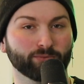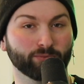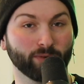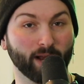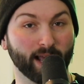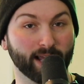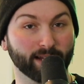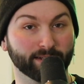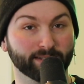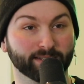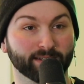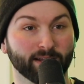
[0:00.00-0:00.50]

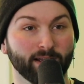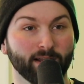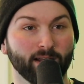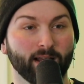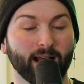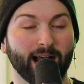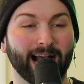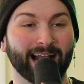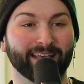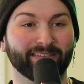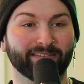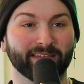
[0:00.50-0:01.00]
right?
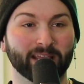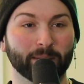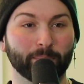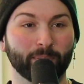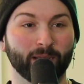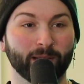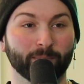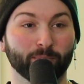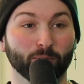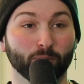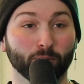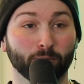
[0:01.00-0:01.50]
I think
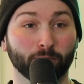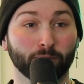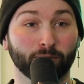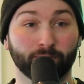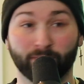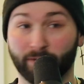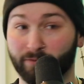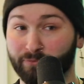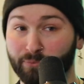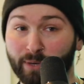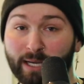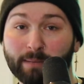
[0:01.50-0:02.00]

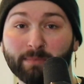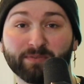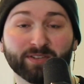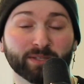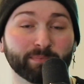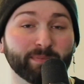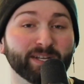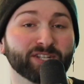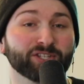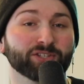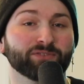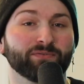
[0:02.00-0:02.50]
the freedom of
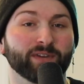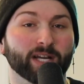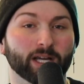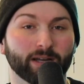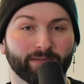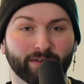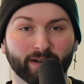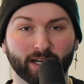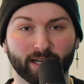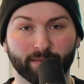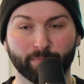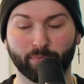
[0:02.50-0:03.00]
speech is very,
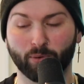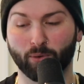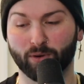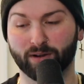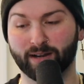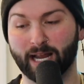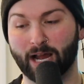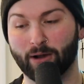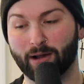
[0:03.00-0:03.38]
very important.